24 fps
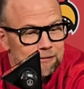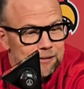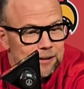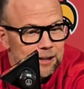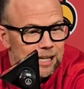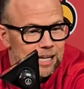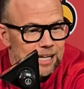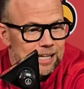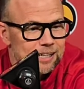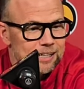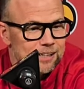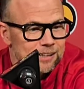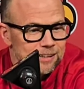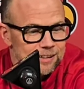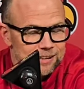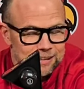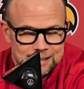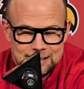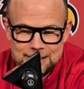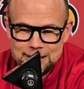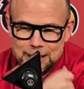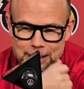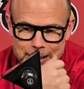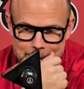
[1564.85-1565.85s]
I feel like,
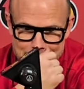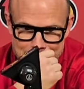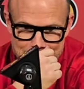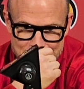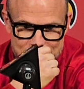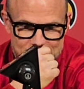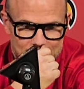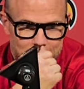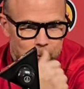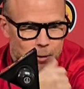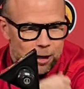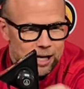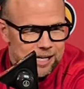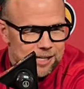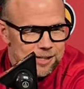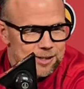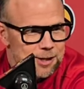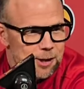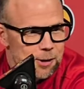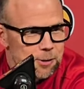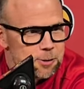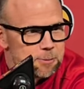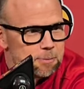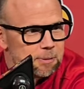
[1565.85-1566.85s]
in some
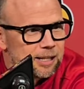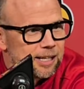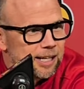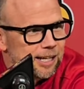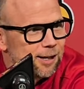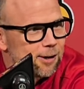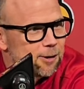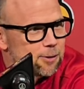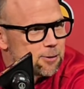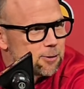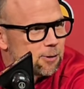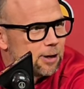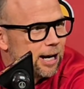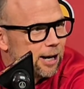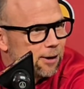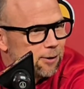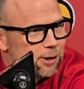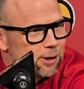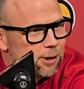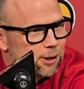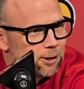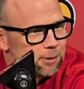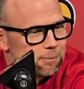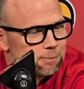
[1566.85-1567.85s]
ways, Coach Pitino's
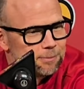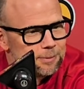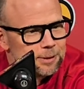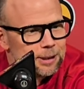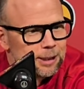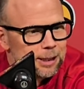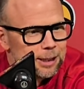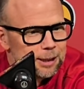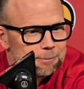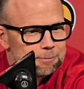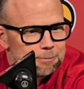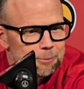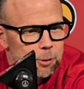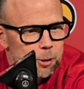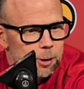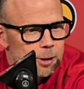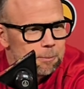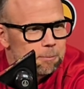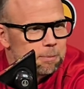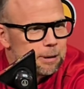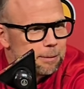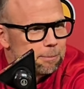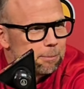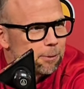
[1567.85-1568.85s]
around here
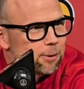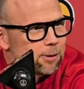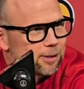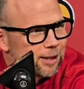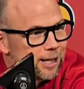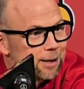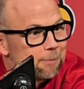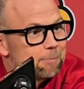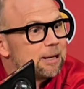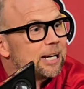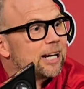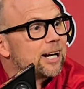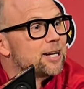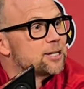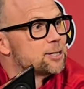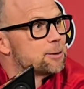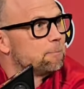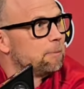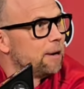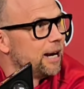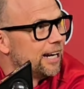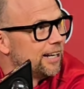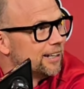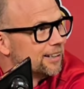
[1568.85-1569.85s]
more than people think
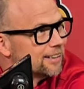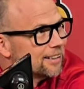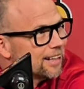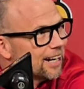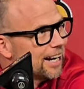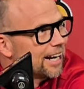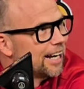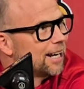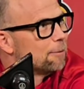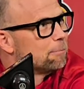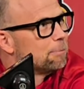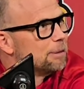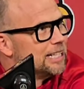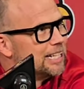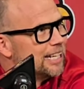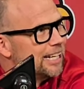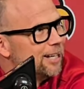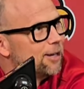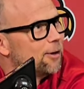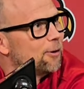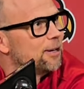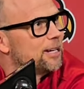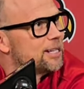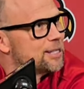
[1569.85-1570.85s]
because of Peyton. I get a
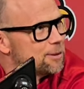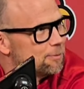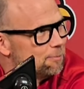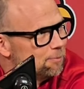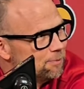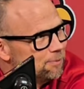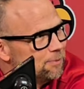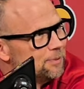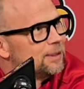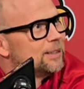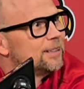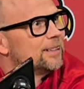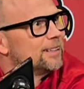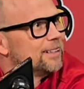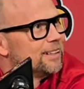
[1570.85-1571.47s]
Pitinoism